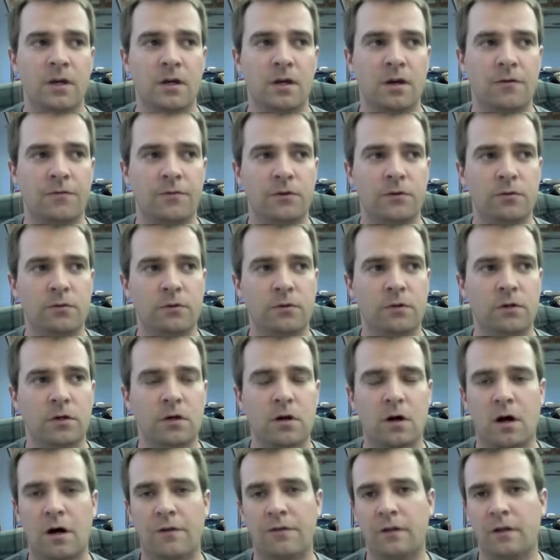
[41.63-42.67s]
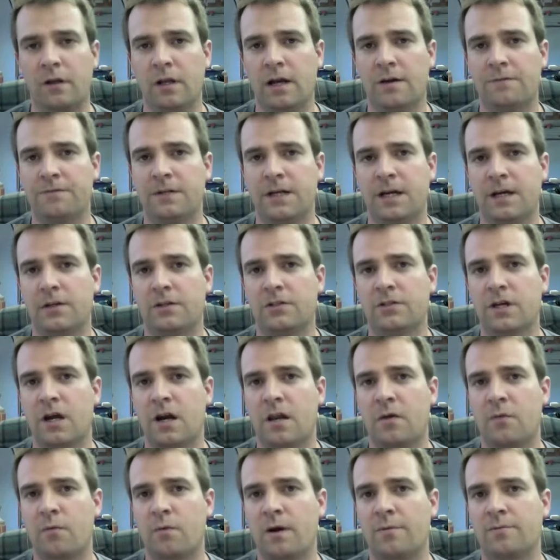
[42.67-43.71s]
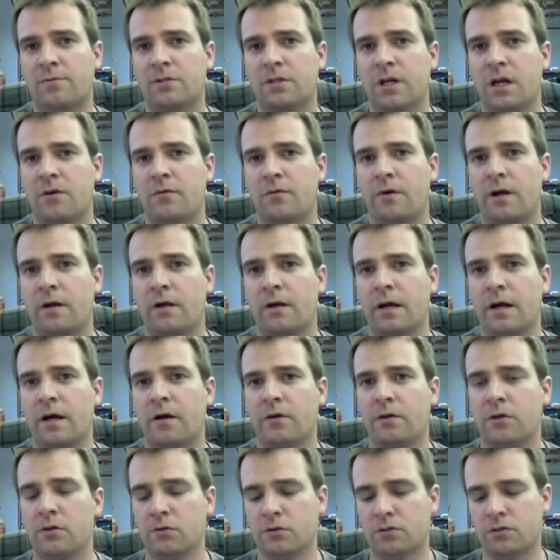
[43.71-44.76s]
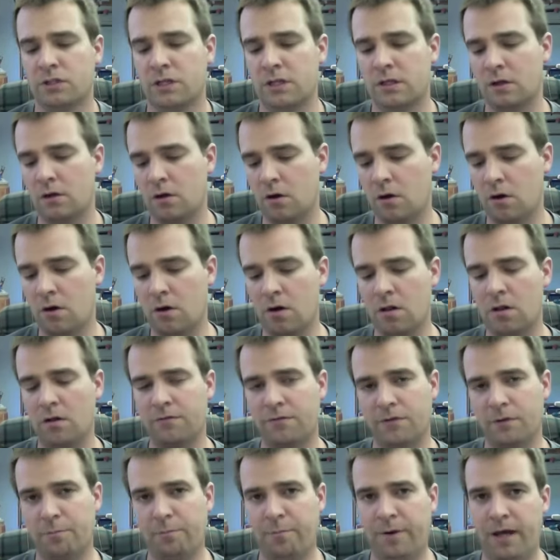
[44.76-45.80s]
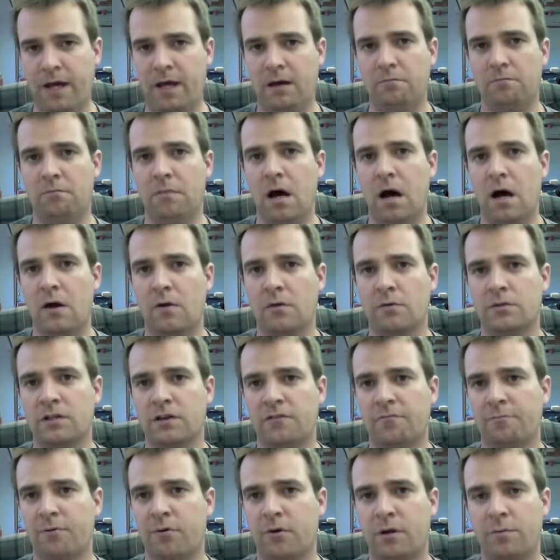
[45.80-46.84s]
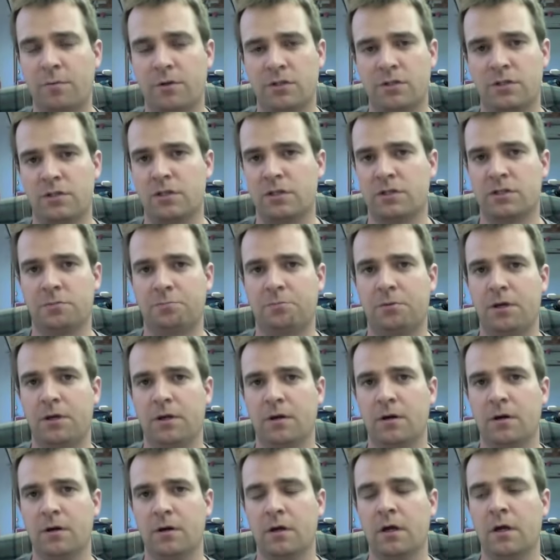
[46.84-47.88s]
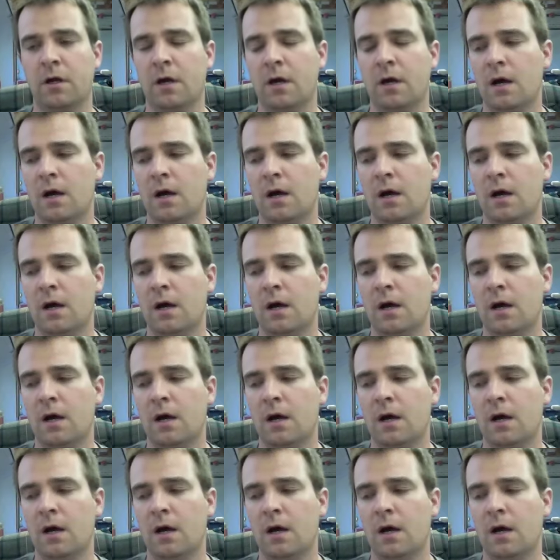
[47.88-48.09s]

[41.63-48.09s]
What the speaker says: If you look on the left-hand side of the website right now, you'll see that all of the pen models have pretty much disappeared.